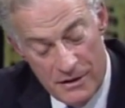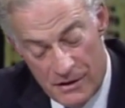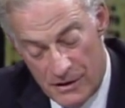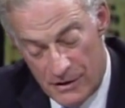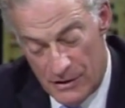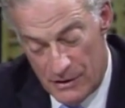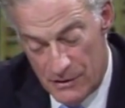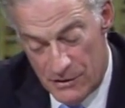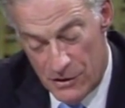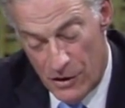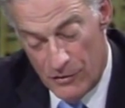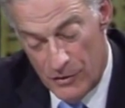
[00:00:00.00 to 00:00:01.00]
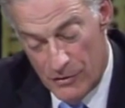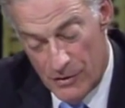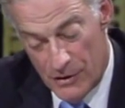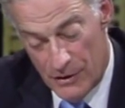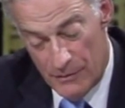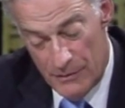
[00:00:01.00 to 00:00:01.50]
a uh,
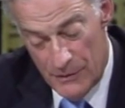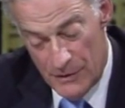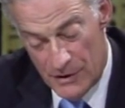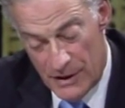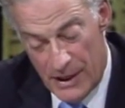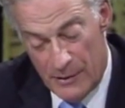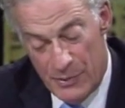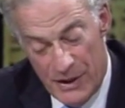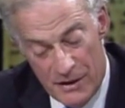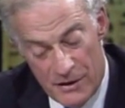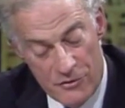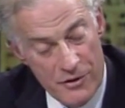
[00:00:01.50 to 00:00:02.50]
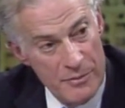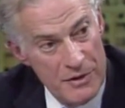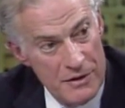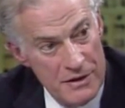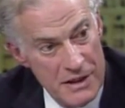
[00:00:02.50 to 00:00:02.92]
donor campaign contributor to